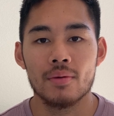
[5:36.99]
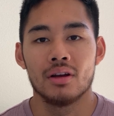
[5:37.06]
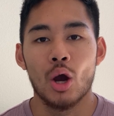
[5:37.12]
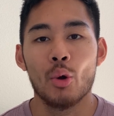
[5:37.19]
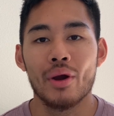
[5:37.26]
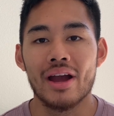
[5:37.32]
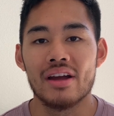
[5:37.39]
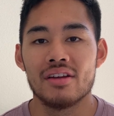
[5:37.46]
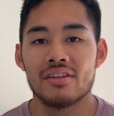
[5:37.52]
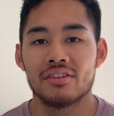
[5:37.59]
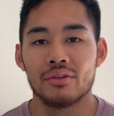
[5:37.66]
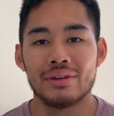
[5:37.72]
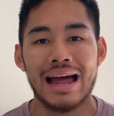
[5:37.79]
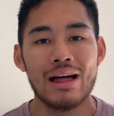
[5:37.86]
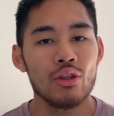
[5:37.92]
Okay, so
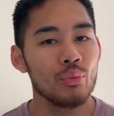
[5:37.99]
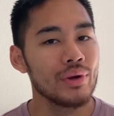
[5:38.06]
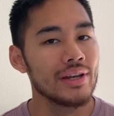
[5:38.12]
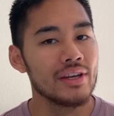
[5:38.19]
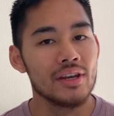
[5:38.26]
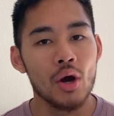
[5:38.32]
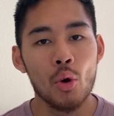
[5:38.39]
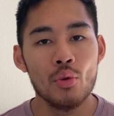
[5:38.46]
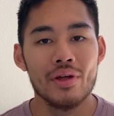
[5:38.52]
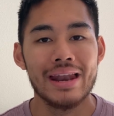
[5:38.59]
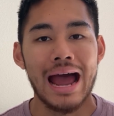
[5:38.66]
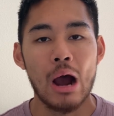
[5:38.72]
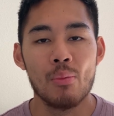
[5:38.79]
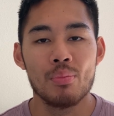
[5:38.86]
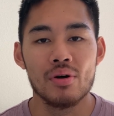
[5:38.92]
now that we know that
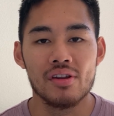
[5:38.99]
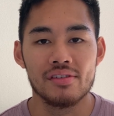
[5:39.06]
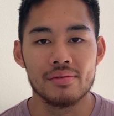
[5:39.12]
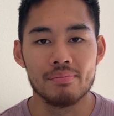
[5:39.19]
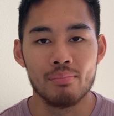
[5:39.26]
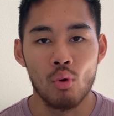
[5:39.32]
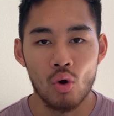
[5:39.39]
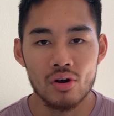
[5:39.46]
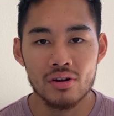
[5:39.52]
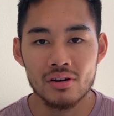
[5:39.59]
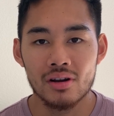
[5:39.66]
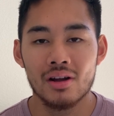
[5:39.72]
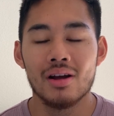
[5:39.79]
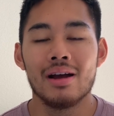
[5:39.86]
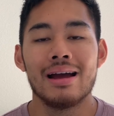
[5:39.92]
output is important,
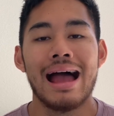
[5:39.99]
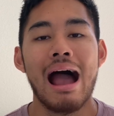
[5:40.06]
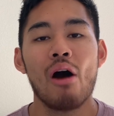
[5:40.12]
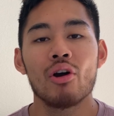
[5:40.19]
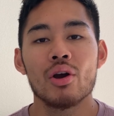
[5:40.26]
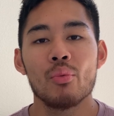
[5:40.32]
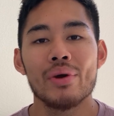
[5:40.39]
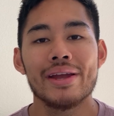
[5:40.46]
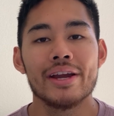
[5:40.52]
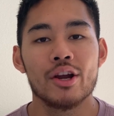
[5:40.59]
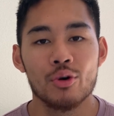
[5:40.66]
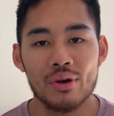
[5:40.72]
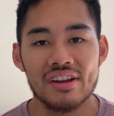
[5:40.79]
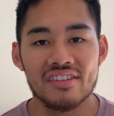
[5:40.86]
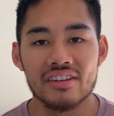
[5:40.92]
how can we
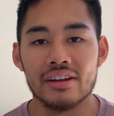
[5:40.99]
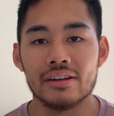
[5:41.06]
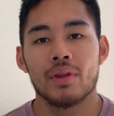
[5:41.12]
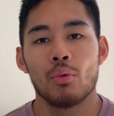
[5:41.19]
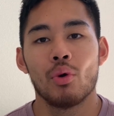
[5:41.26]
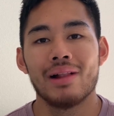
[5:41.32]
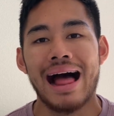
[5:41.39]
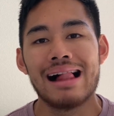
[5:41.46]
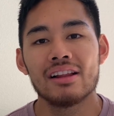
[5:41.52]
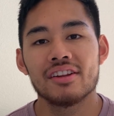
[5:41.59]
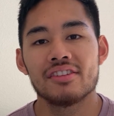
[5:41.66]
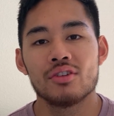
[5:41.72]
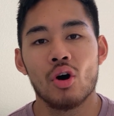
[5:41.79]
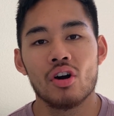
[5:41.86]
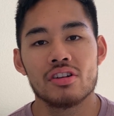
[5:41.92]
increase it? Well, Alex
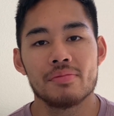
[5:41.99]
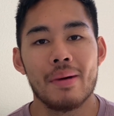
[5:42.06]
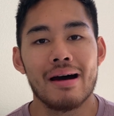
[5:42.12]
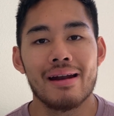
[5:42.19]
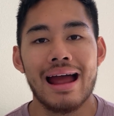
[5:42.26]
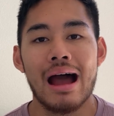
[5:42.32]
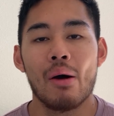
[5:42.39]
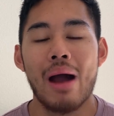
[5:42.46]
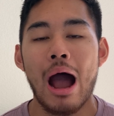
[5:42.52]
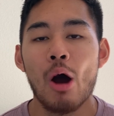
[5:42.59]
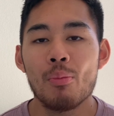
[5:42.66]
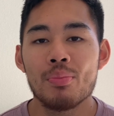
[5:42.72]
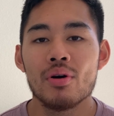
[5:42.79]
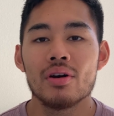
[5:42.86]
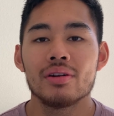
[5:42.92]
talks about how
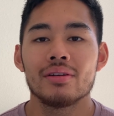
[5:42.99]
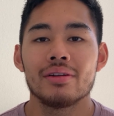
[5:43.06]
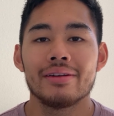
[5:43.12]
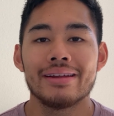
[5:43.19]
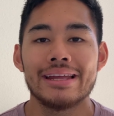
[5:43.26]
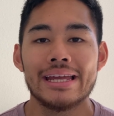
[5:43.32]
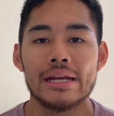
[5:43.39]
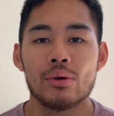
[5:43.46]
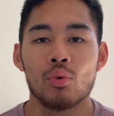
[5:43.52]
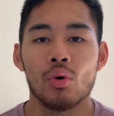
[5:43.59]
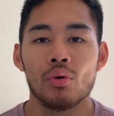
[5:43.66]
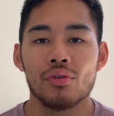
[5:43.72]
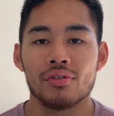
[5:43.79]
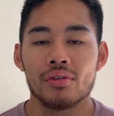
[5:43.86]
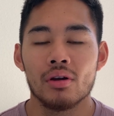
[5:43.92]
output
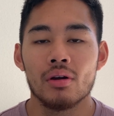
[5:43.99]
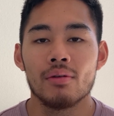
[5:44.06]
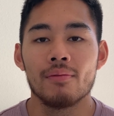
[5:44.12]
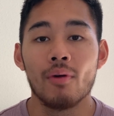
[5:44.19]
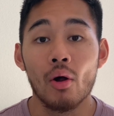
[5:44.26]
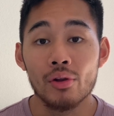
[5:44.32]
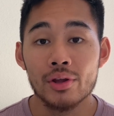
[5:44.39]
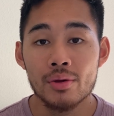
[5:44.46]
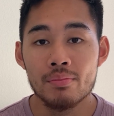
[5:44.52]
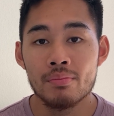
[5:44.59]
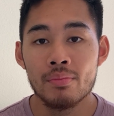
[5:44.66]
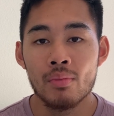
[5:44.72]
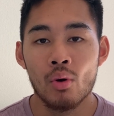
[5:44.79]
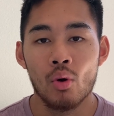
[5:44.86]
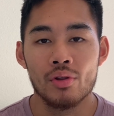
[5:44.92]
equals volume,
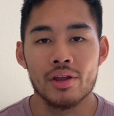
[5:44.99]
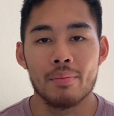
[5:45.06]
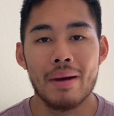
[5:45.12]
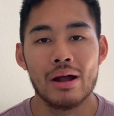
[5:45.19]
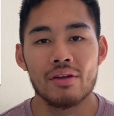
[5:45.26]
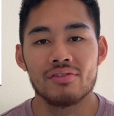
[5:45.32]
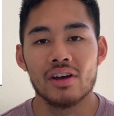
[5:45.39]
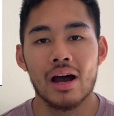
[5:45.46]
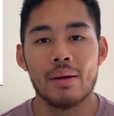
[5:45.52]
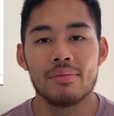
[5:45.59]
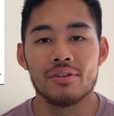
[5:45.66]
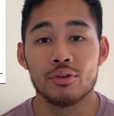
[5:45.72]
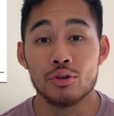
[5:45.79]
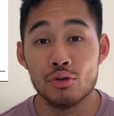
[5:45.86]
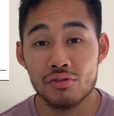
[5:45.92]
or the amount of times
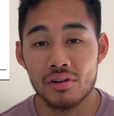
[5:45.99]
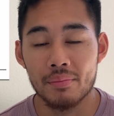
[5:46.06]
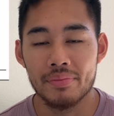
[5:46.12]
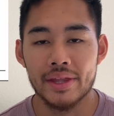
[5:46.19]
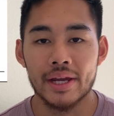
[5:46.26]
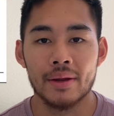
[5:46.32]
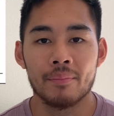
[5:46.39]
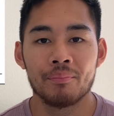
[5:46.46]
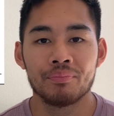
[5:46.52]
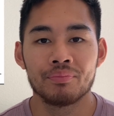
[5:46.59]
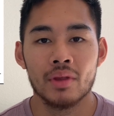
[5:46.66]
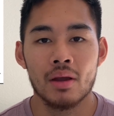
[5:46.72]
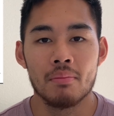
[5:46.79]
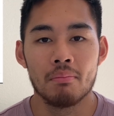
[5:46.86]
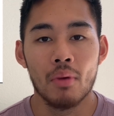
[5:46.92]
you do something,
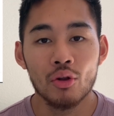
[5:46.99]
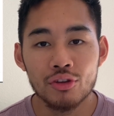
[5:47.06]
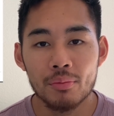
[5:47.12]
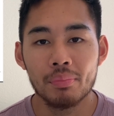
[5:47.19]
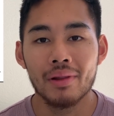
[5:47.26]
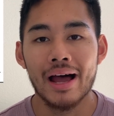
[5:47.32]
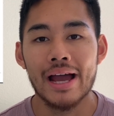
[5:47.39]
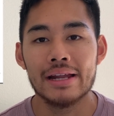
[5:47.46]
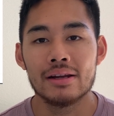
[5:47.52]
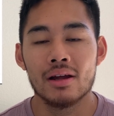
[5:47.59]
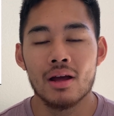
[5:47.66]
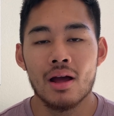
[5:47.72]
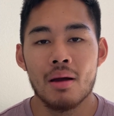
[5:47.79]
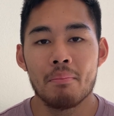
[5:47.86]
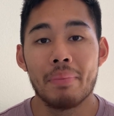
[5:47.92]
multiplied
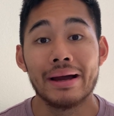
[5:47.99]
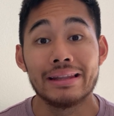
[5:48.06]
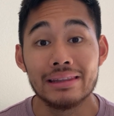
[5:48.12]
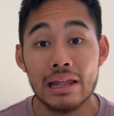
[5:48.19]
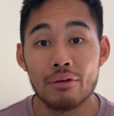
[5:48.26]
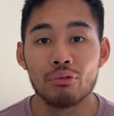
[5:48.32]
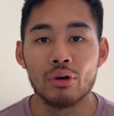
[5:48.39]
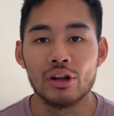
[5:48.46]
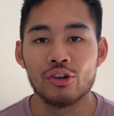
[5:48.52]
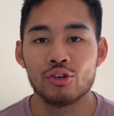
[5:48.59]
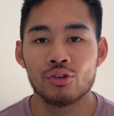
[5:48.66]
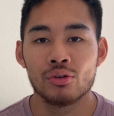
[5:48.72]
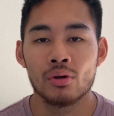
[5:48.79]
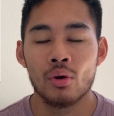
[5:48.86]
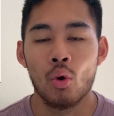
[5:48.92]
by
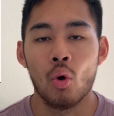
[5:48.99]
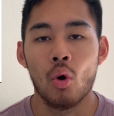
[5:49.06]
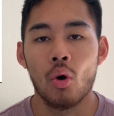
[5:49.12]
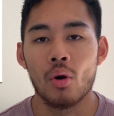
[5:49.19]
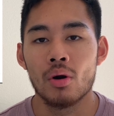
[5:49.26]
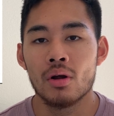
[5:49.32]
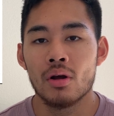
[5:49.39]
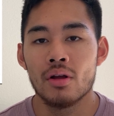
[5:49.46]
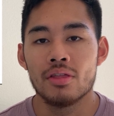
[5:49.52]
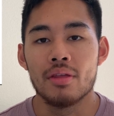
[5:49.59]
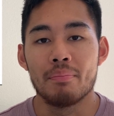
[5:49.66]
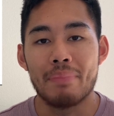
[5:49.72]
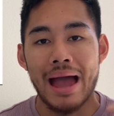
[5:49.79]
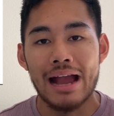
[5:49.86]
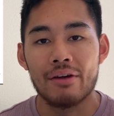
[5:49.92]
leverage, or the
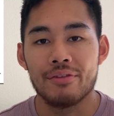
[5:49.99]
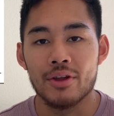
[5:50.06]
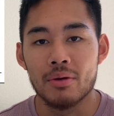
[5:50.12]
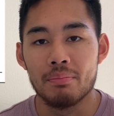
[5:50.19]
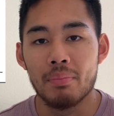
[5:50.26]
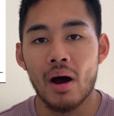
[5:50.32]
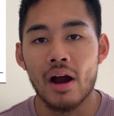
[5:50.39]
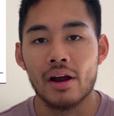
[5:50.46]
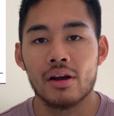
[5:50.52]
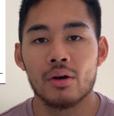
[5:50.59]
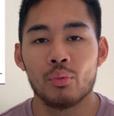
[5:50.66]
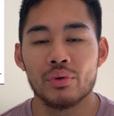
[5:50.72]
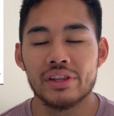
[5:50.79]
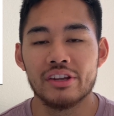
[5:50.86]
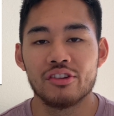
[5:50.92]
bang for your buck
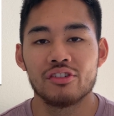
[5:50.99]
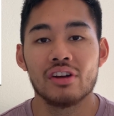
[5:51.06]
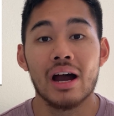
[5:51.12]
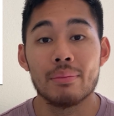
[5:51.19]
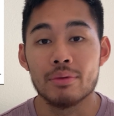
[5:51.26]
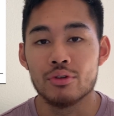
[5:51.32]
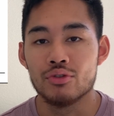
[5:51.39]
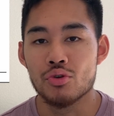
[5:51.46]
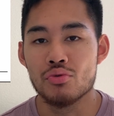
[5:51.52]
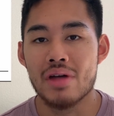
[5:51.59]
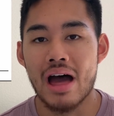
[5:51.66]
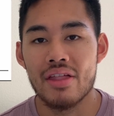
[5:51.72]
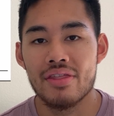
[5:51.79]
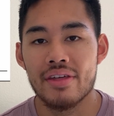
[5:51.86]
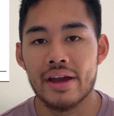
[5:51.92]
with each time you do
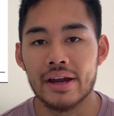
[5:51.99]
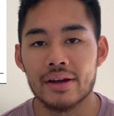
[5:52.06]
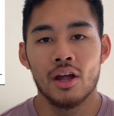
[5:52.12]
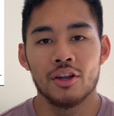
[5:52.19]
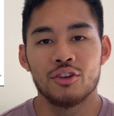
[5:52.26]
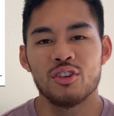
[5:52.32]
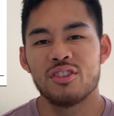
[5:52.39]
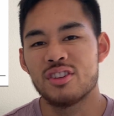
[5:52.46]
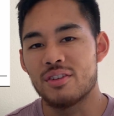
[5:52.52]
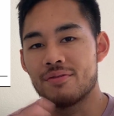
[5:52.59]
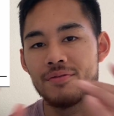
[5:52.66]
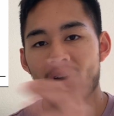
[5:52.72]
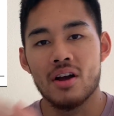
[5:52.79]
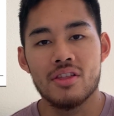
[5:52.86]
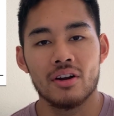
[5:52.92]
that thing. Just to
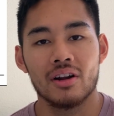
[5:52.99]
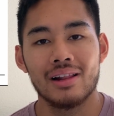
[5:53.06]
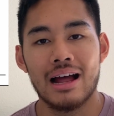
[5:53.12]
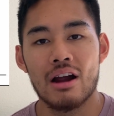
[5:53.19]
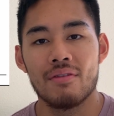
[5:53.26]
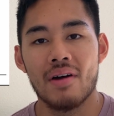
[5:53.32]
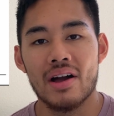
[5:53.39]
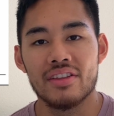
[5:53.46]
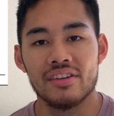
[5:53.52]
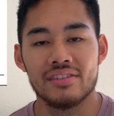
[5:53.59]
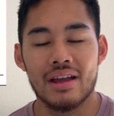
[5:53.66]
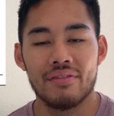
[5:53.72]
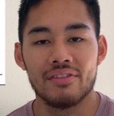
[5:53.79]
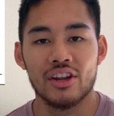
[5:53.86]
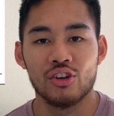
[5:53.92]
further clarify these
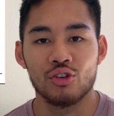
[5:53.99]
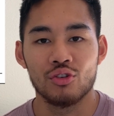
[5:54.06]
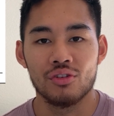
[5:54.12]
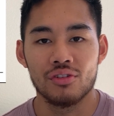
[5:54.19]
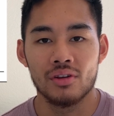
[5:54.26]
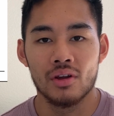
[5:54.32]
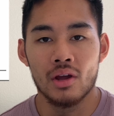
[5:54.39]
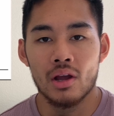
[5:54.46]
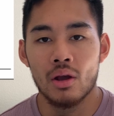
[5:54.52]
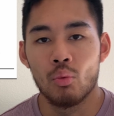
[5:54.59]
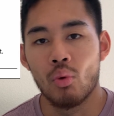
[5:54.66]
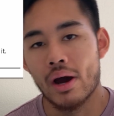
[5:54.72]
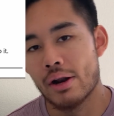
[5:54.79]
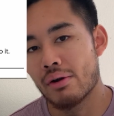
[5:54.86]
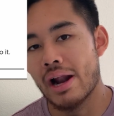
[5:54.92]
definitions,
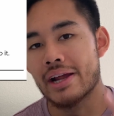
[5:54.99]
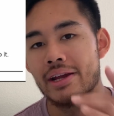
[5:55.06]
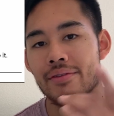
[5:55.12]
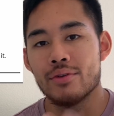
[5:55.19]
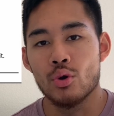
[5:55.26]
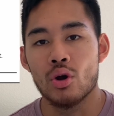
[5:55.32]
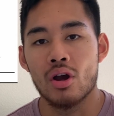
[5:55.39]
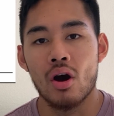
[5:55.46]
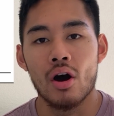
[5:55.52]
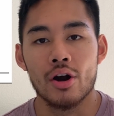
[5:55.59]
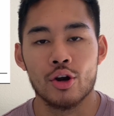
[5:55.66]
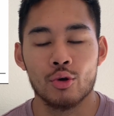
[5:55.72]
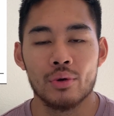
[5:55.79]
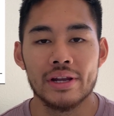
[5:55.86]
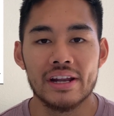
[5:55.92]
why don't I give you a
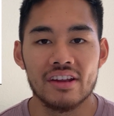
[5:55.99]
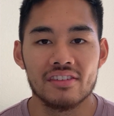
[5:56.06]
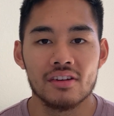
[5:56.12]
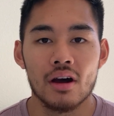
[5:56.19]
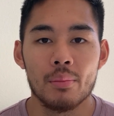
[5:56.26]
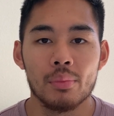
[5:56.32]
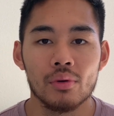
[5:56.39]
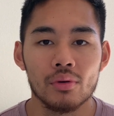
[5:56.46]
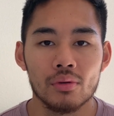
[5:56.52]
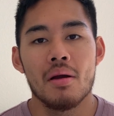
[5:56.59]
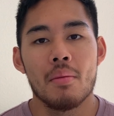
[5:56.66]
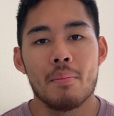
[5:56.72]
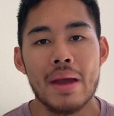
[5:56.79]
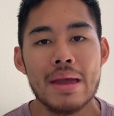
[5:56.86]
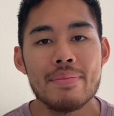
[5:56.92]
concrete example?
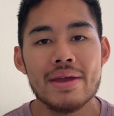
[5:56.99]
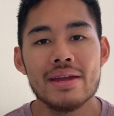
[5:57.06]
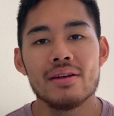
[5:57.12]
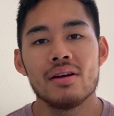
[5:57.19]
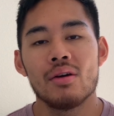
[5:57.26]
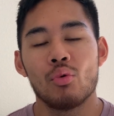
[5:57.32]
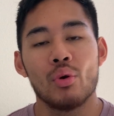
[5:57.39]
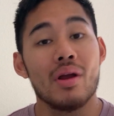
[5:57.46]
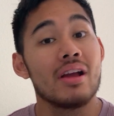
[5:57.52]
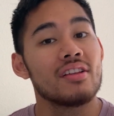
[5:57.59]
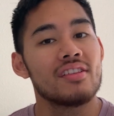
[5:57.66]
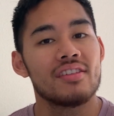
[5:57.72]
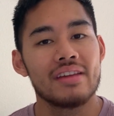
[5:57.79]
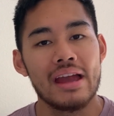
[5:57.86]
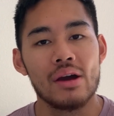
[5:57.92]
Maybe we're in
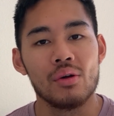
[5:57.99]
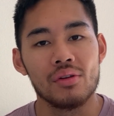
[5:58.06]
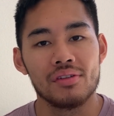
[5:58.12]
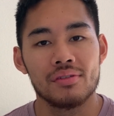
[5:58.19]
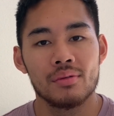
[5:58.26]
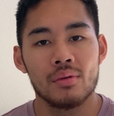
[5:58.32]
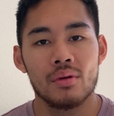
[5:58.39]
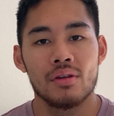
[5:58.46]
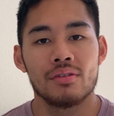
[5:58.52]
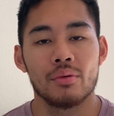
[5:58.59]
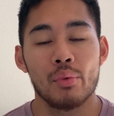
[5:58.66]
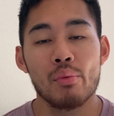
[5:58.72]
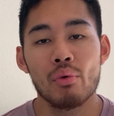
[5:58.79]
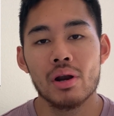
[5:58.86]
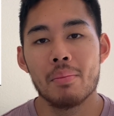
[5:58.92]
sales, so
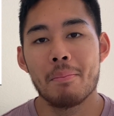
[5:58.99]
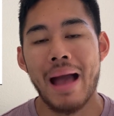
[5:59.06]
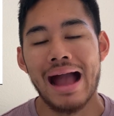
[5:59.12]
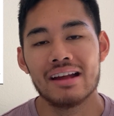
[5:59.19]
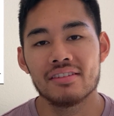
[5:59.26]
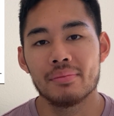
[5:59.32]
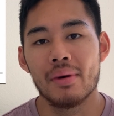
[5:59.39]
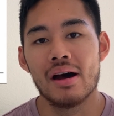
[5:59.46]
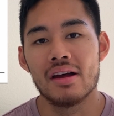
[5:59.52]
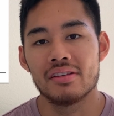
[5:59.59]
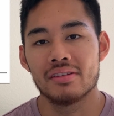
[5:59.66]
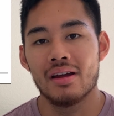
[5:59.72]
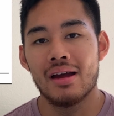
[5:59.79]
we want to maximize